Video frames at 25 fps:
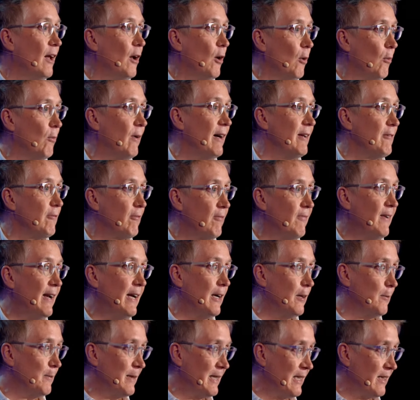what
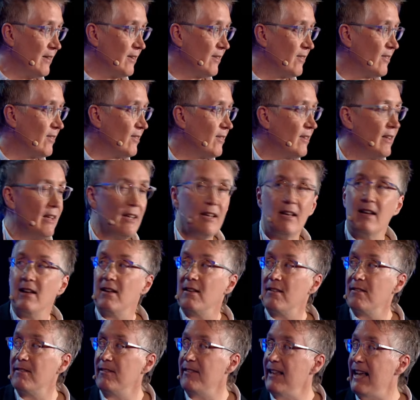fair means,
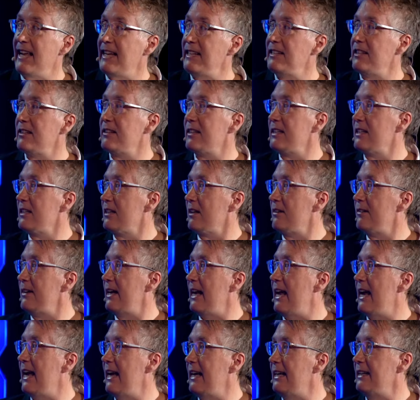then you can go
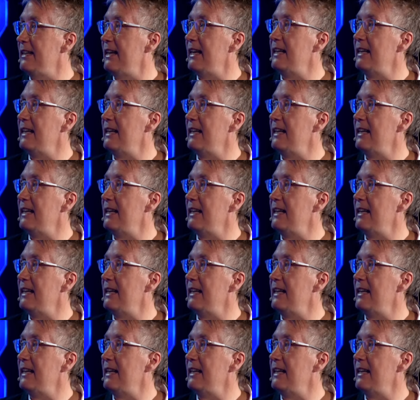ahead